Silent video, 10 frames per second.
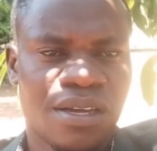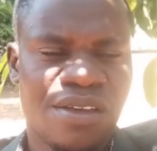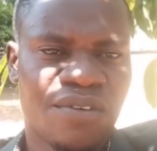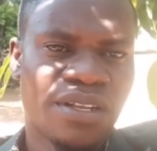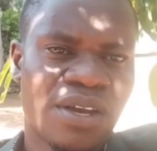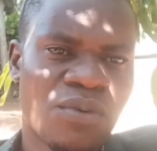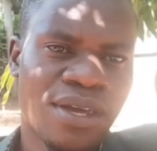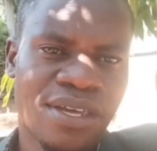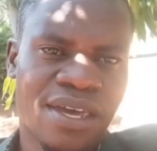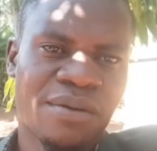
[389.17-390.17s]
Even the
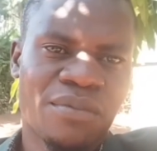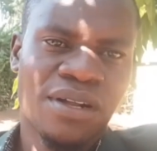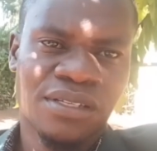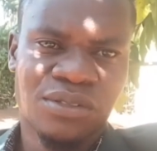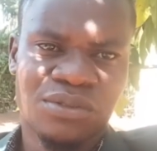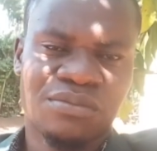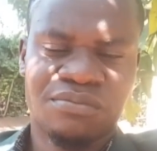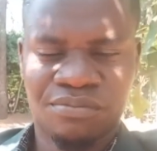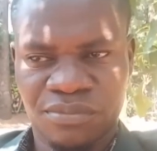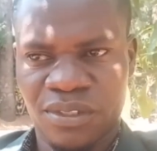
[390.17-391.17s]
way he came and
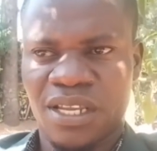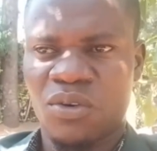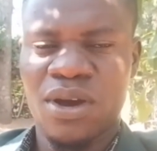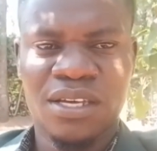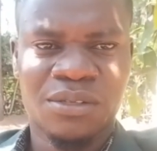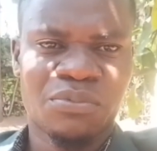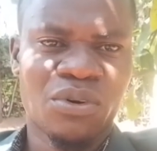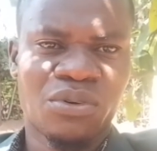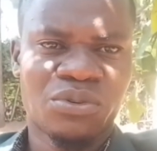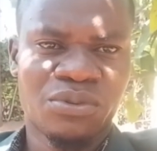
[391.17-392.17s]
the way he
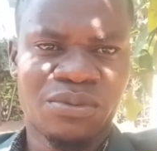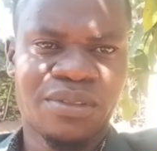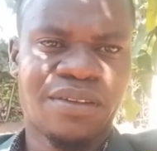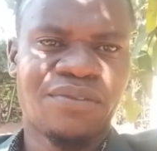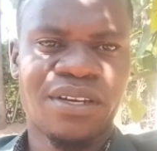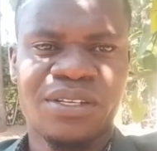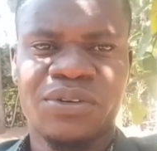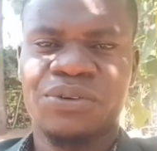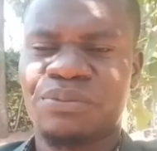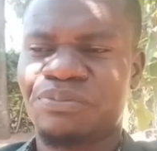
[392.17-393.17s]
spoke to the
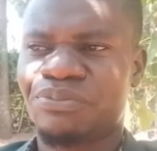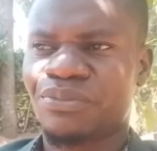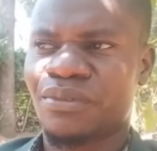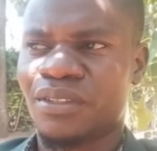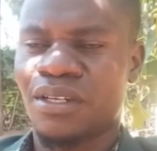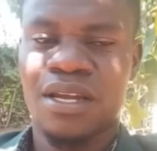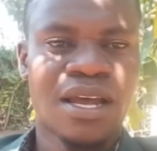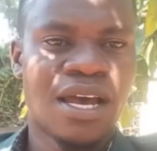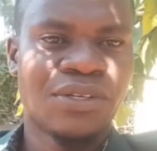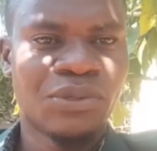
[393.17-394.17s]
video,
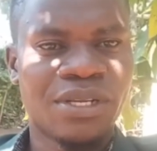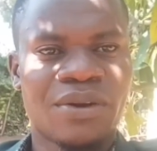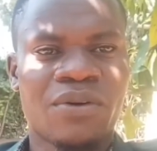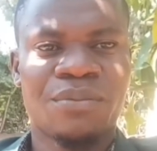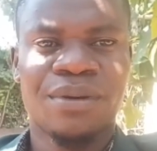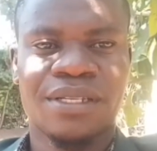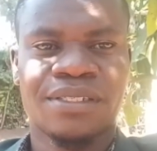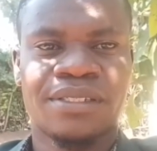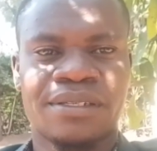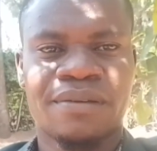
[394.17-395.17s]
I saw the
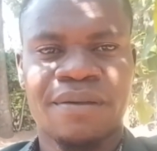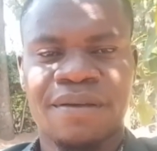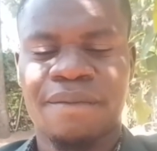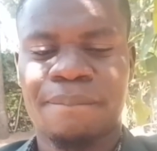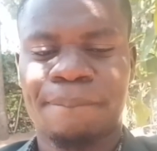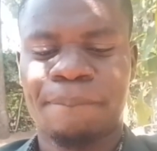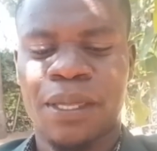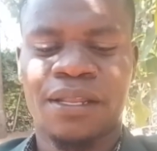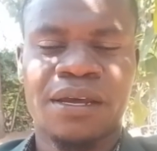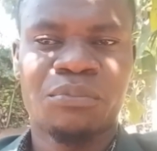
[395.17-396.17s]
comment
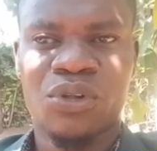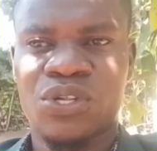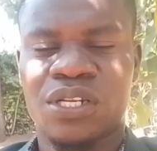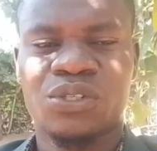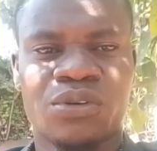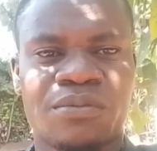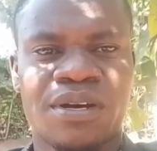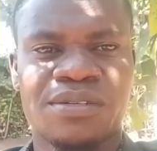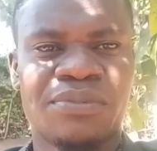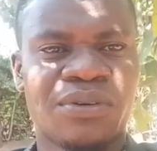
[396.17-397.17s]
and appreciate so
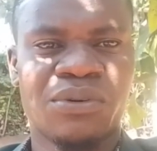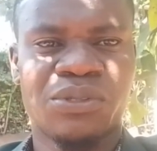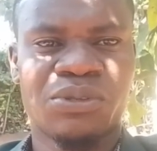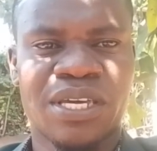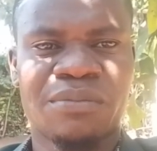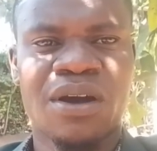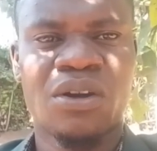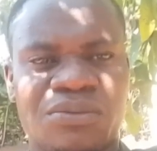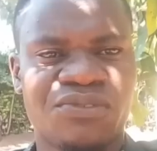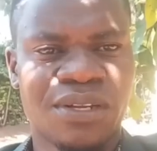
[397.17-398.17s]
much because you came
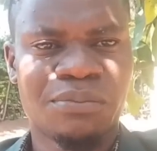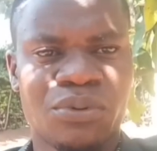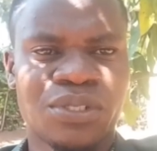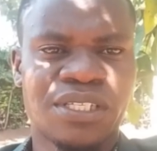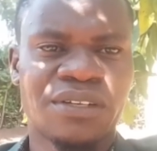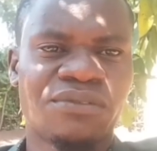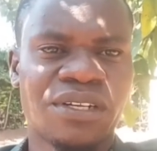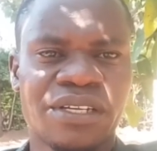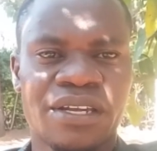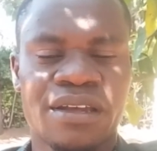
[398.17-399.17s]
out very positively